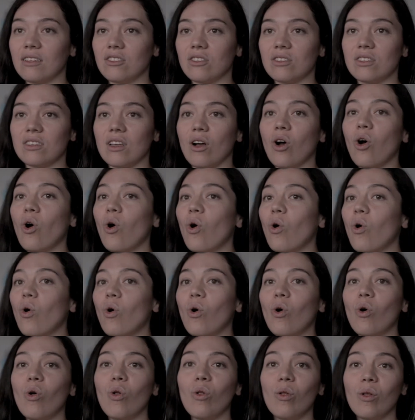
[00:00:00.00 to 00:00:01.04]
just a
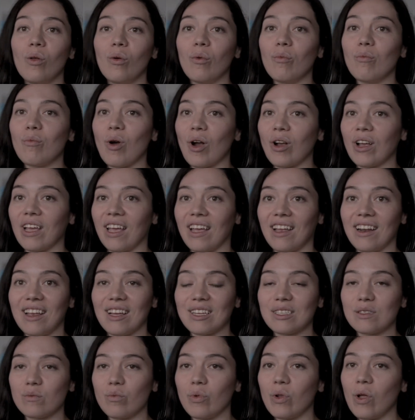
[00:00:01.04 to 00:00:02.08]
whole market
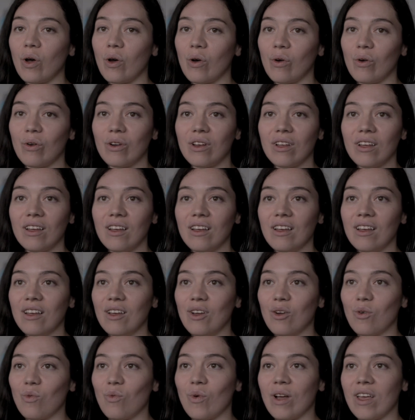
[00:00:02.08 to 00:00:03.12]
explode
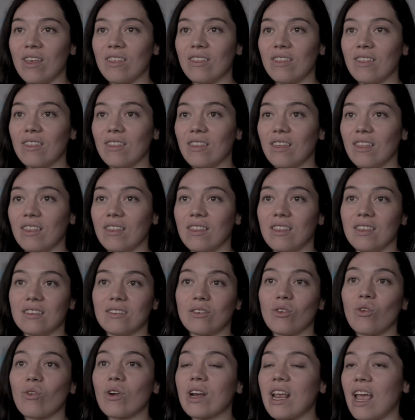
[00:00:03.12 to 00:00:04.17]
with
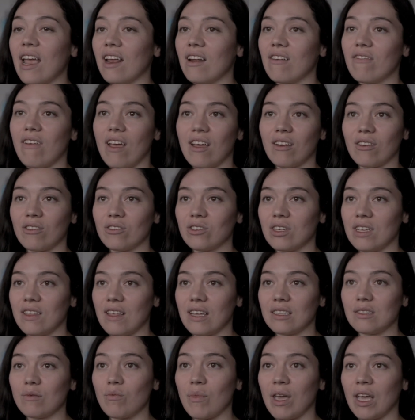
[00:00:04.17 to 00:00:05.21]
this creative energy
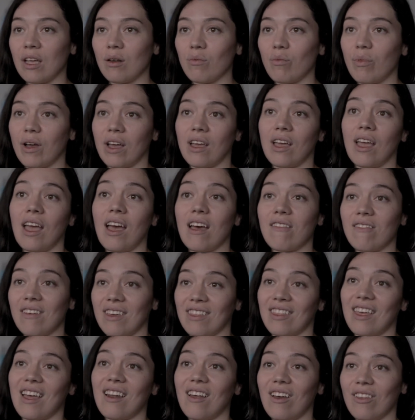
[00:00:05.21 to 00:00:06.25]
that's made by
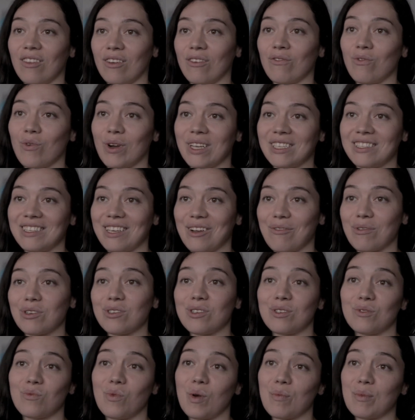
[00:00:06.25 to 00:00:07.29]
having that other voice there,
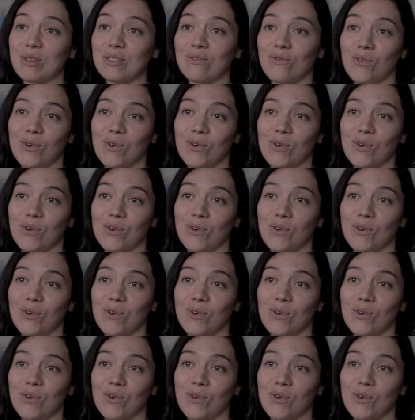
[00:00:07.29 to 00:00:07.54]
which is women's